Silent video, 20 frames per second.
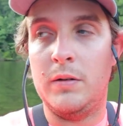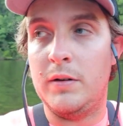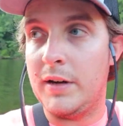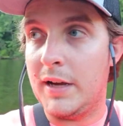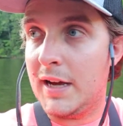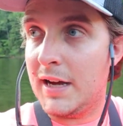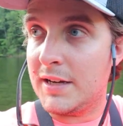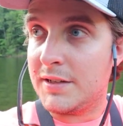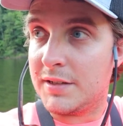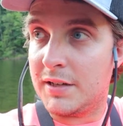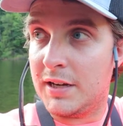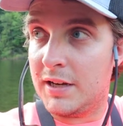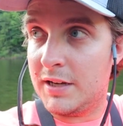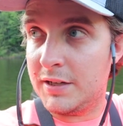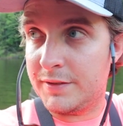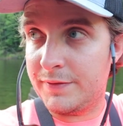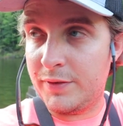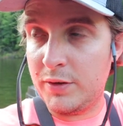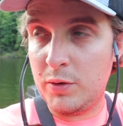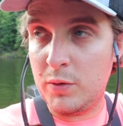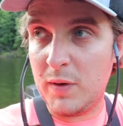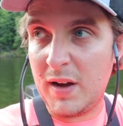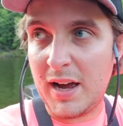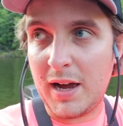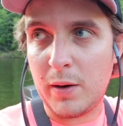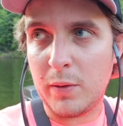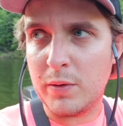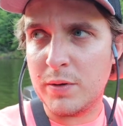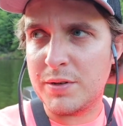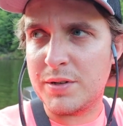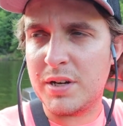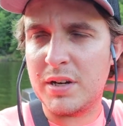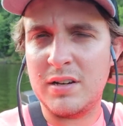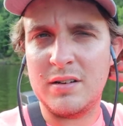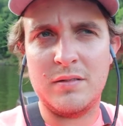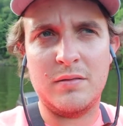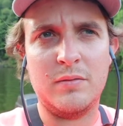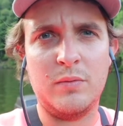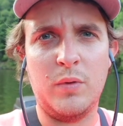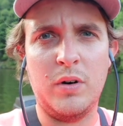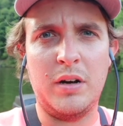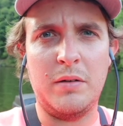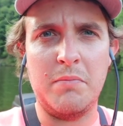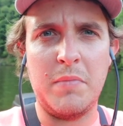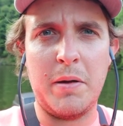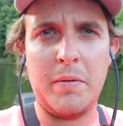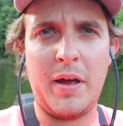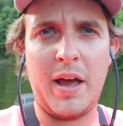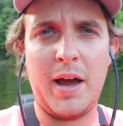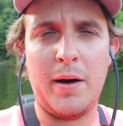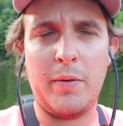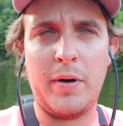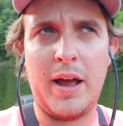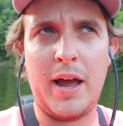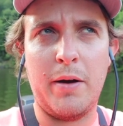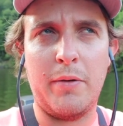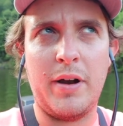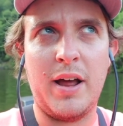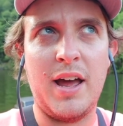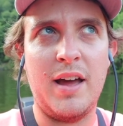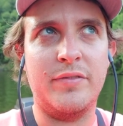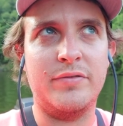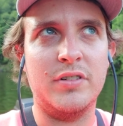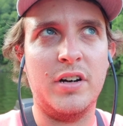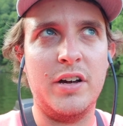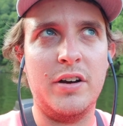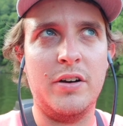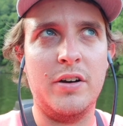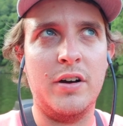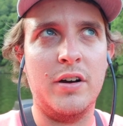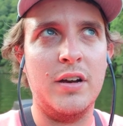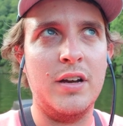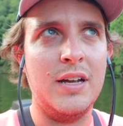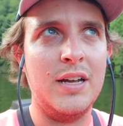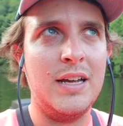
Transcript: Well, guys, it's a few hours, what, maybe an hour, hour and a half later.